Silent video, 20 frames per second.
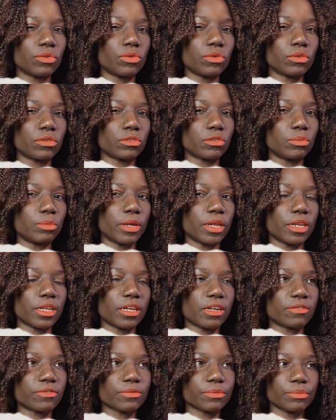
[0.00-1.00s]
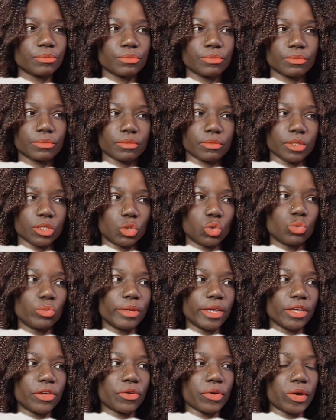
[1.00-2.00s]
euros would be enough to
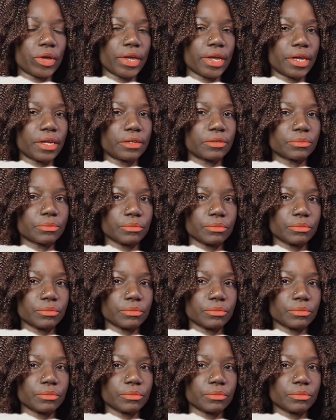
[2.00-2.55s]
make your hair.